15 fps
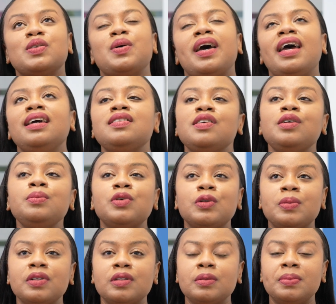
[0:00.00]
So
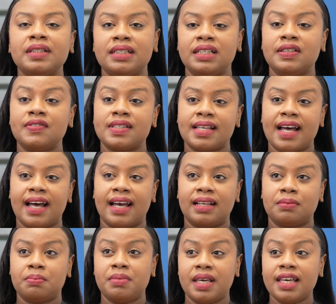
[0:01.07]
ExxonMobil believes
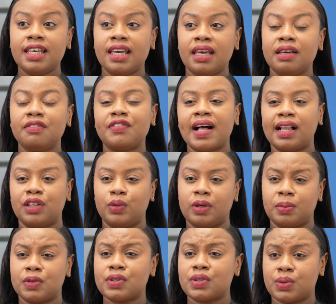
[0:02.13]
that making
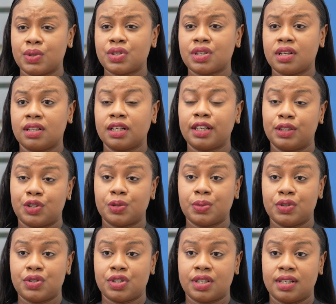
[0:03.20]
valuable social
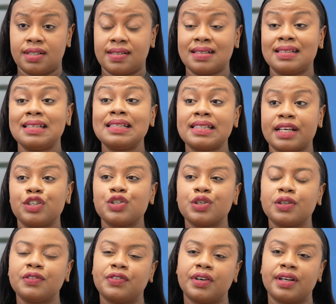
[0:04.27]
contributions is
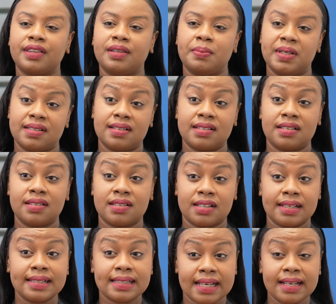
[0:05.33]
essential for the business's
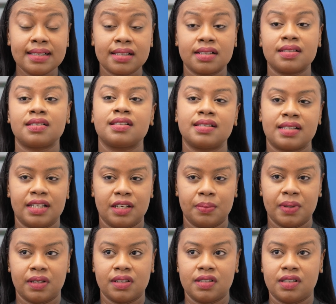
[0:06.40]
success and
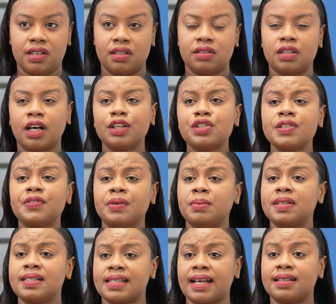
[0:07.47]
sustainability, not just from
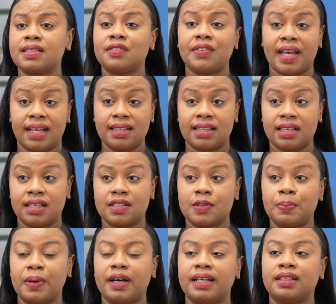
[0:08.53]
the stance of ethics,
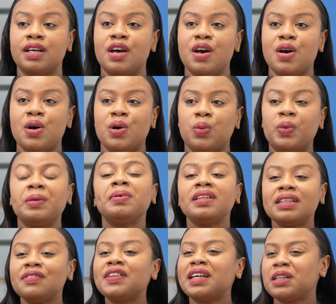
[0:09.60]
but we
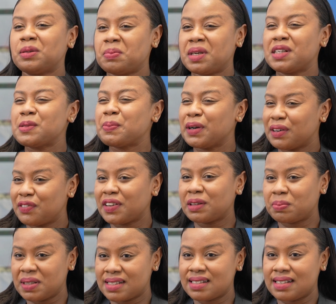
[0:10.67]
believe that it makes
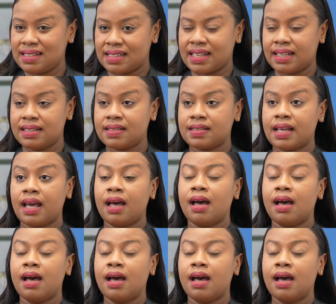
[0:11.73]
perfect business sense